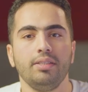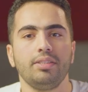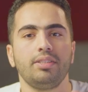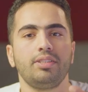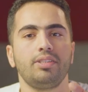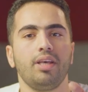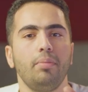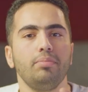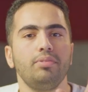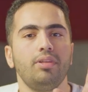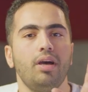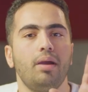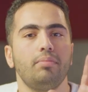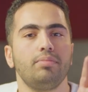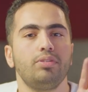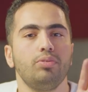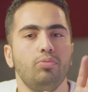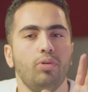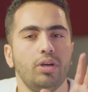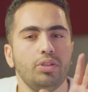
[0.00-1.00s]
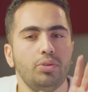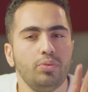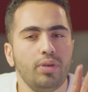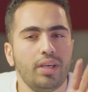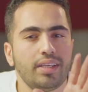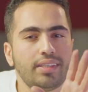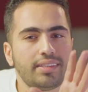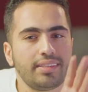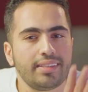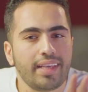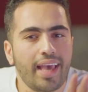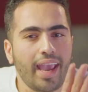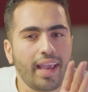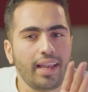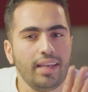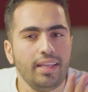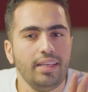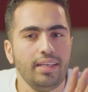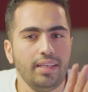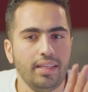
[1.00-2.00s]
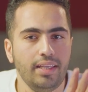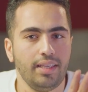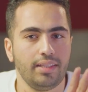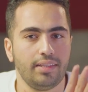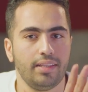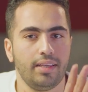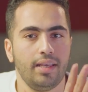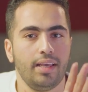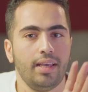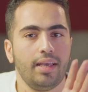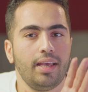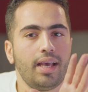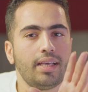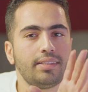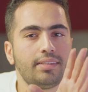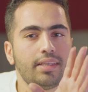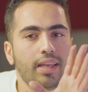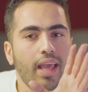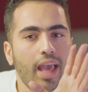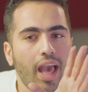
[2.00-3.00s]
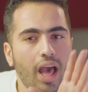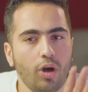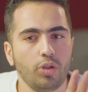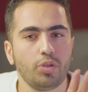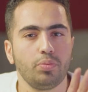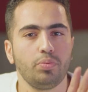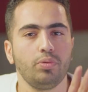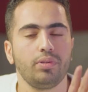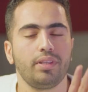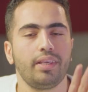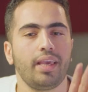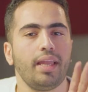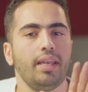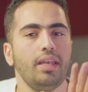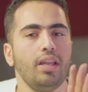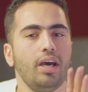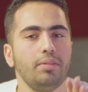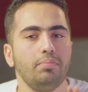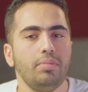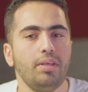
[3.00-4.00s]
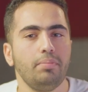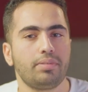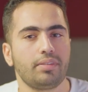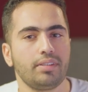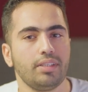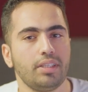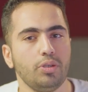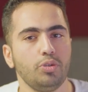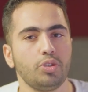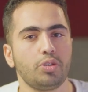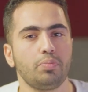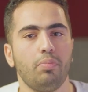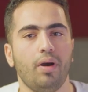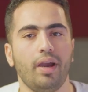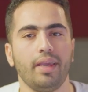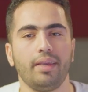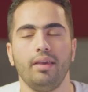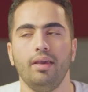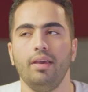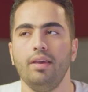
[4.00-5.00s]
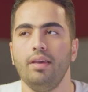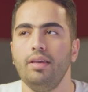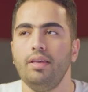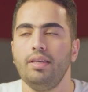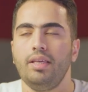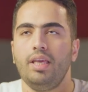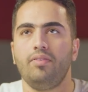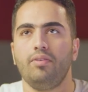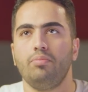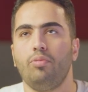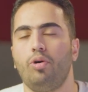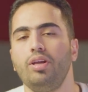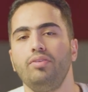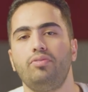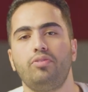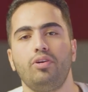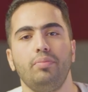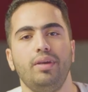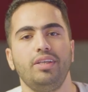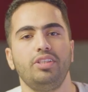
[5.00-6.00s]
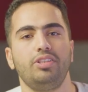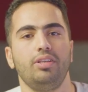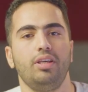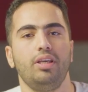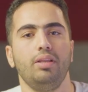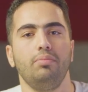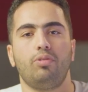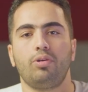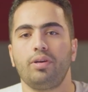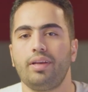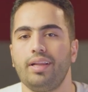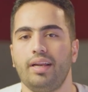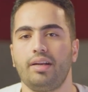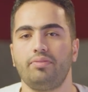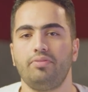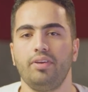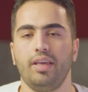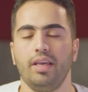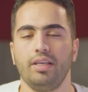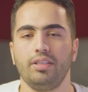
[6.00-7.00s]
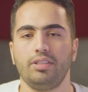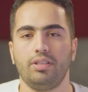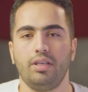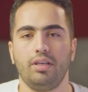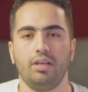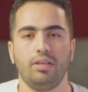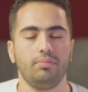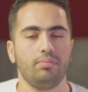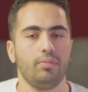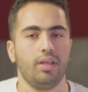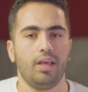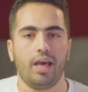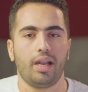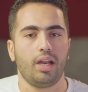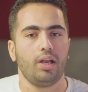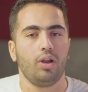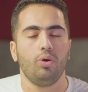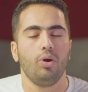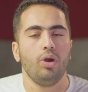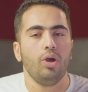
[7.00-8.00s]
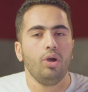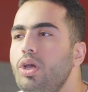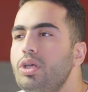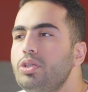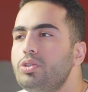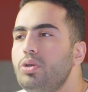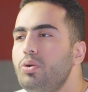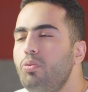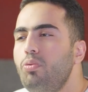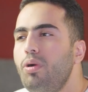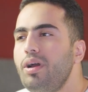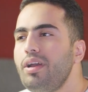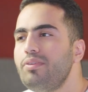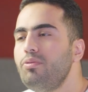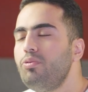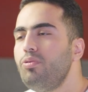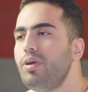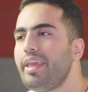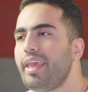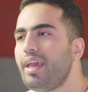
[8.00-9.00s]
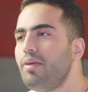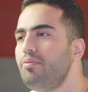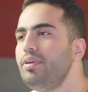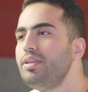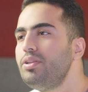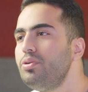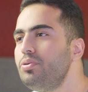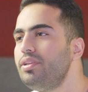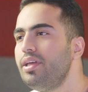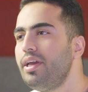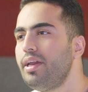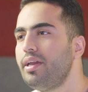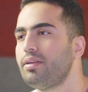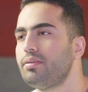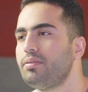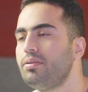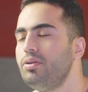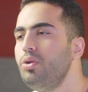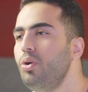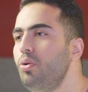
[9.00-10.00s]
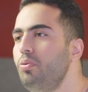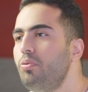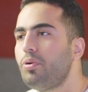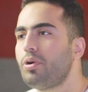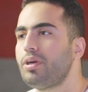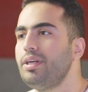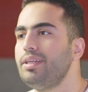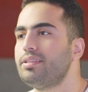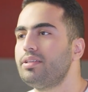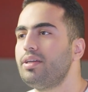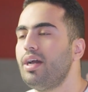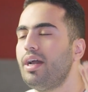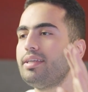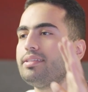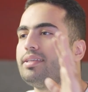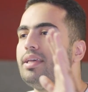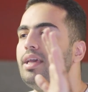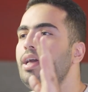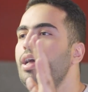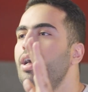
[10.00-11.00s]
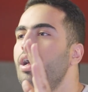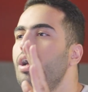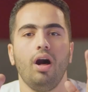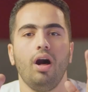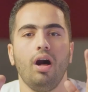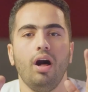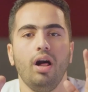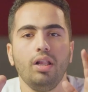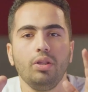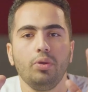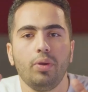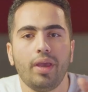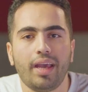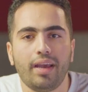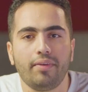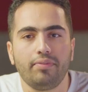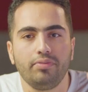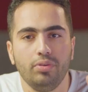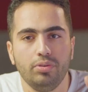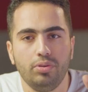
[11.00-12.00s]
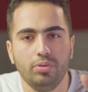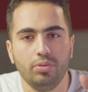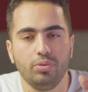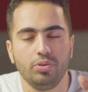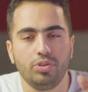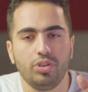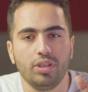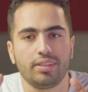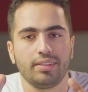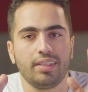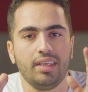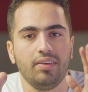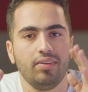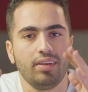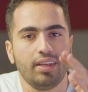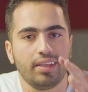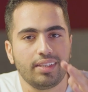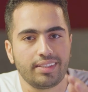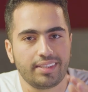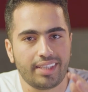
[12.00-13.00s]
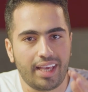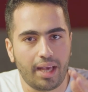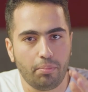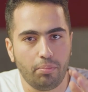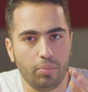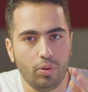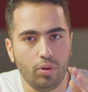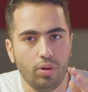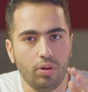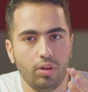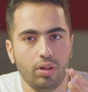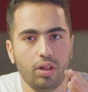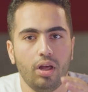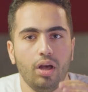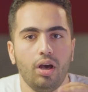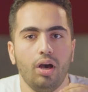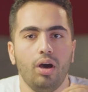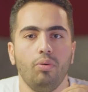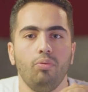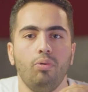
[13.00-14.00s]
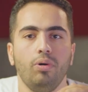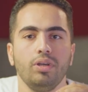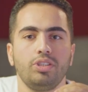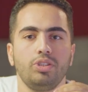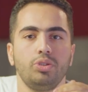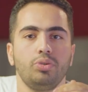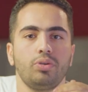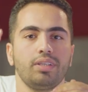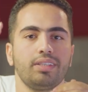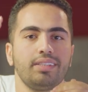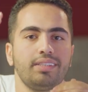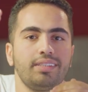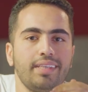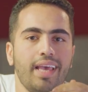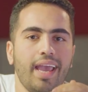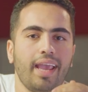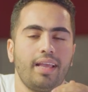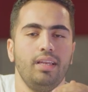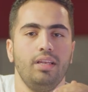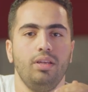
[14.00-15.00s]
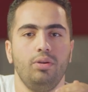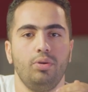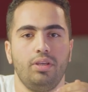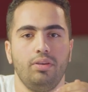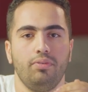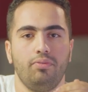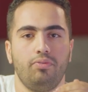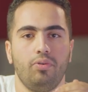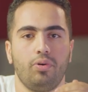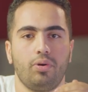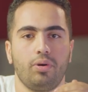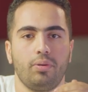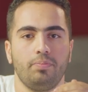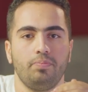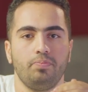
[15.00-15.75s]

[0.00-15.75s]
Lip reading: Sometimes what you exactly need as an output cannot be produced by giving more information, more clarification, I don't know. So what can we do then? No worries, guys. All you have to do, just give an example of what you're exactly looking for.